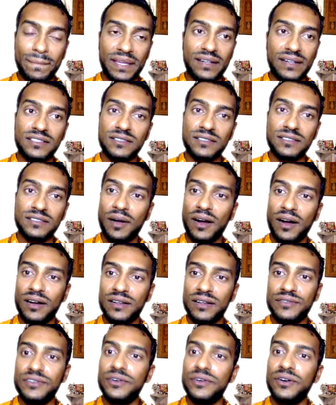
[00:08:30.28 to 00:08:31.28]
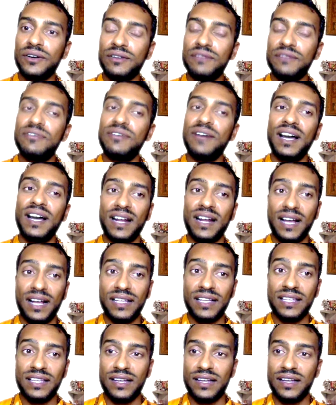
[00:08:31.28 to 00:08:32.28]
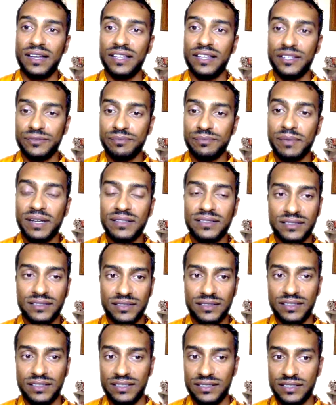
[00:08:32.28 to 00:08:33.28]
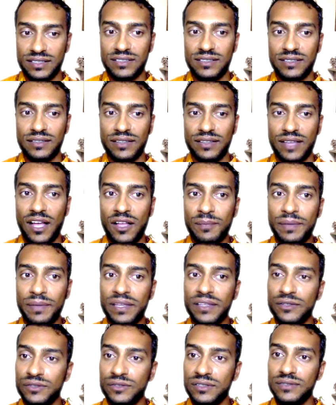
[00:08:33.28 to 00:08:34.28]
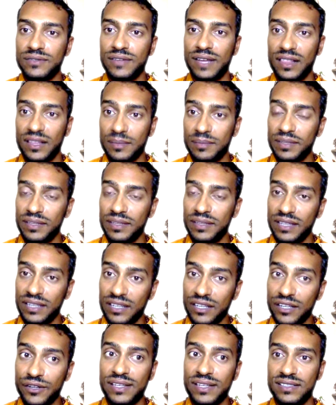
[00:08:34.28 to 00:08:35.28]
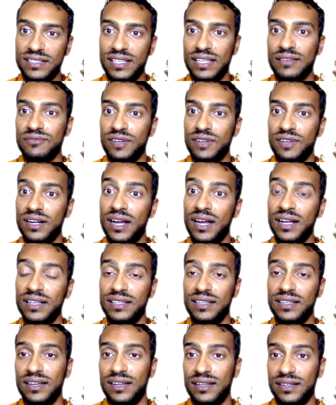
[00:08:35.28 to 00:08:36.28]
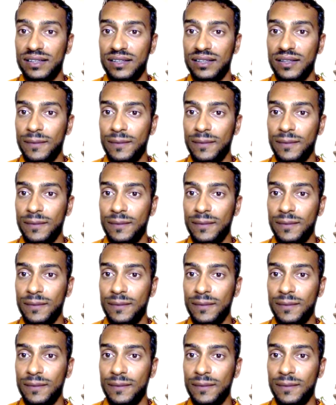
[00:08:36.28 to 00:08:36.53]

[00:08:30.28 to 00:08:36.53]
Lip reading: It is part of your vairagya. This is helping you develop increasing vairagya.